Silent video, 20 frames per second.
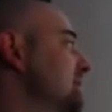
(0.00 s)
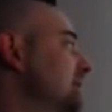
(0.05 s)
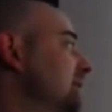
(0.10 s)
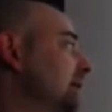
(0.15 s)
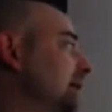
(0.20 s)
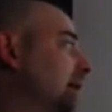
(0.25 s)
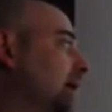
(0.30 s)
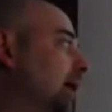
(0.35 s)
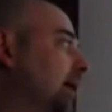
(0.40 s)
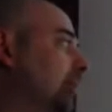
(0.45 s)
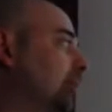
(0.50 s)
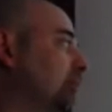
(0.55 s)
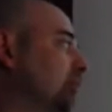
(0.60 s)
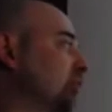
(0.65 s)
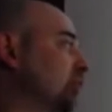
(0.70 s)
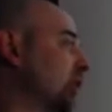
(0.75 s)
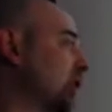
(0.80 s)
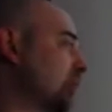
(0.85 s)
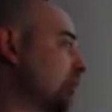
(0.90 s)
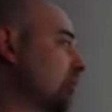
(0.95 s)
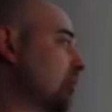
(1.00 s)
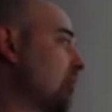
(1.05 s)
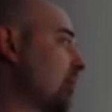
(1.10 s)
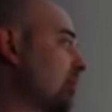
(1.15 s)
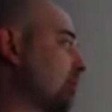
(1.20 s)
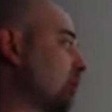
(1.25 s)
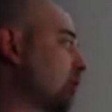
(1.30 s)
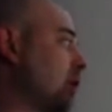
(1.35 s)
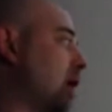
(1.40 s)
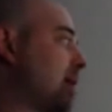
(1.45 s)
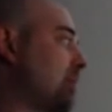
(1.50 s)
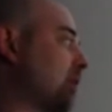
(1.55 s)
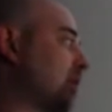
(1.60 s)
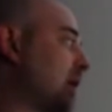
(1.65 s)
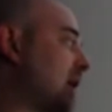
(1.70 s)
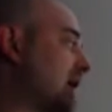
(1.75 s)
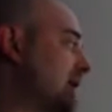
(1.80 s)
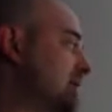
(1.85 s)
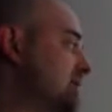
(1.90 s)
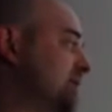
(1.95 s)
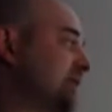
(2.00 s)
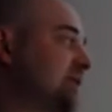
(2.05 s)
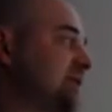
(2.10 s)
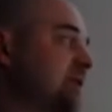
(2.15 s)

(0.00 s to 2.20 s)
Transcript: And remember, MRI is a